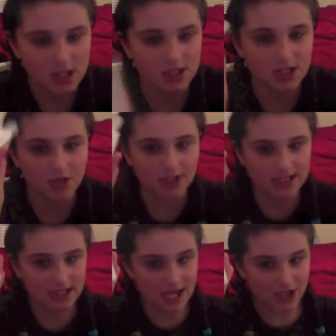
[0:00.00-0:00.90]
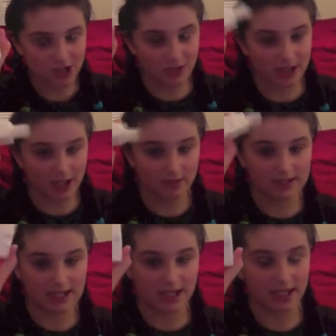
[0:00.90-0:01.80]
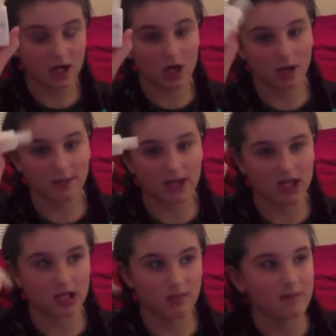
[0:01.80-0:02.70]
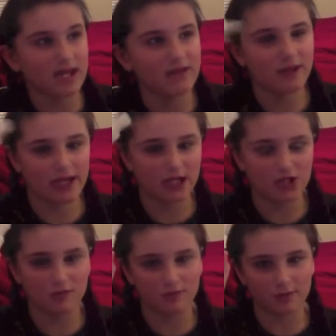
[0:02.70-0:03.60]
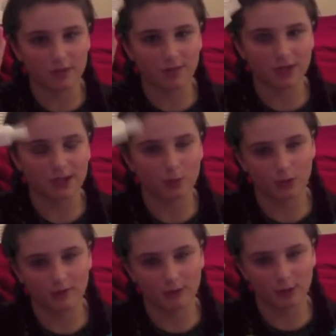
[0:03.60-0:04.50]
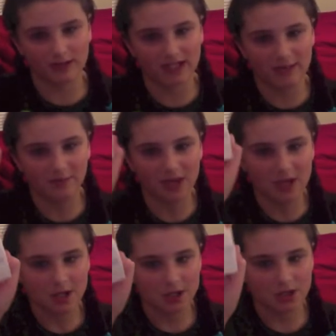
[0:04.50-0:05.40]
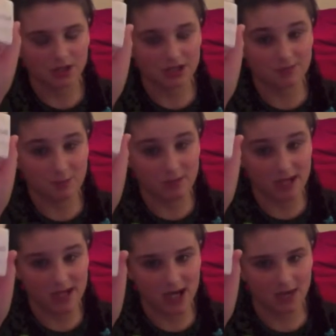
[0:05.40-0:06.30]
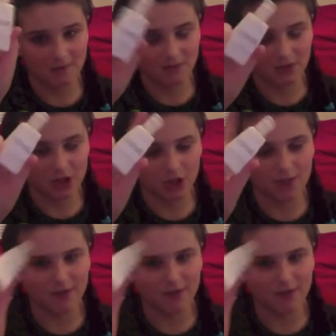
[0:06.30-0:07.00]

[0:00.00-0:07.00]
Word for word: So this is actually what I'm going to be taking on my little mini vacation for my birthday. I'm going for a weekend, so this will be um, good.